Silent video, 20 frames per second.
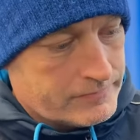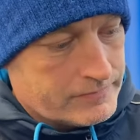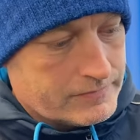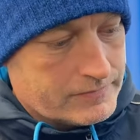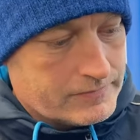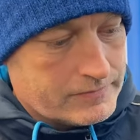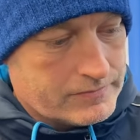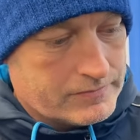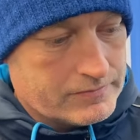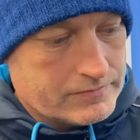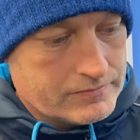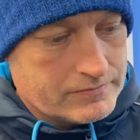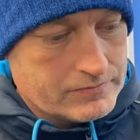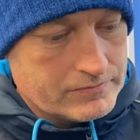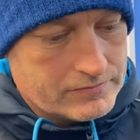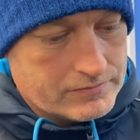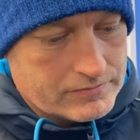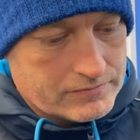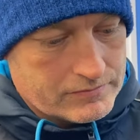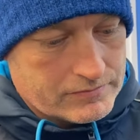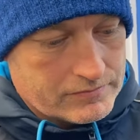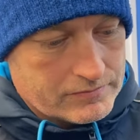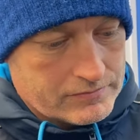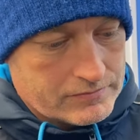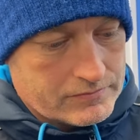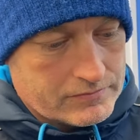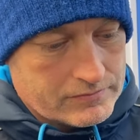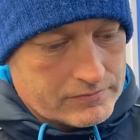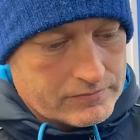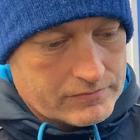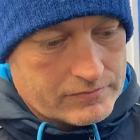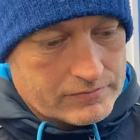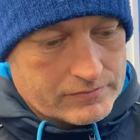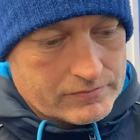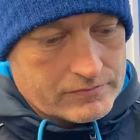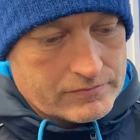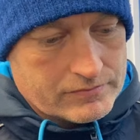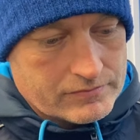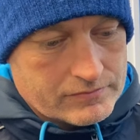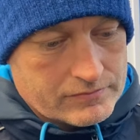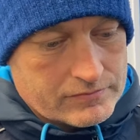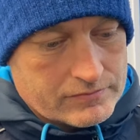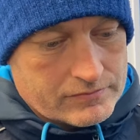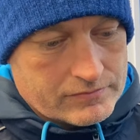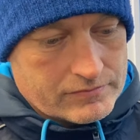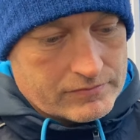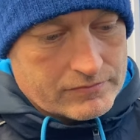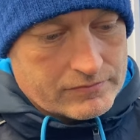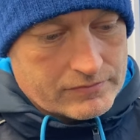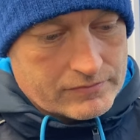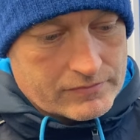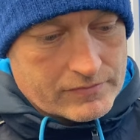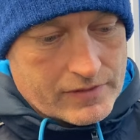a, four or five level game out there?